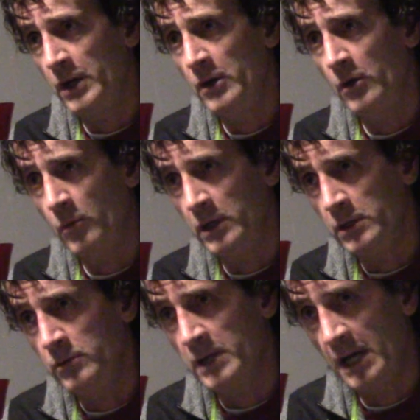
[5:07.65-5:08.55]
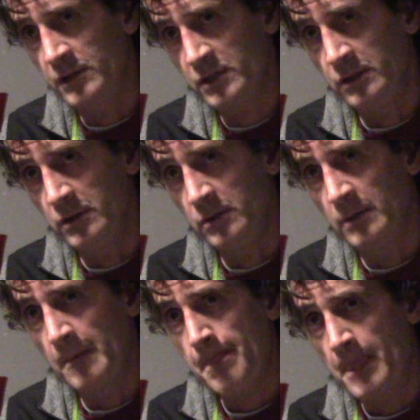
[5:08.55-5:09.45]
to know what you guys can do,
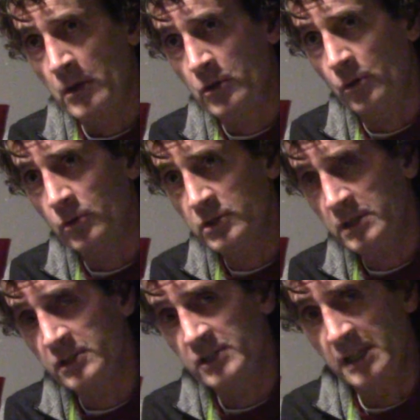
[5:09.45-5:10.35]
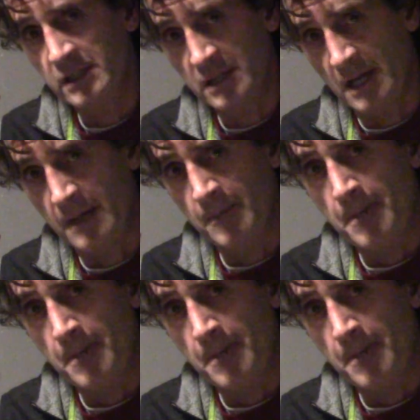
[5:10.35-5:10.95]
call to the CSA,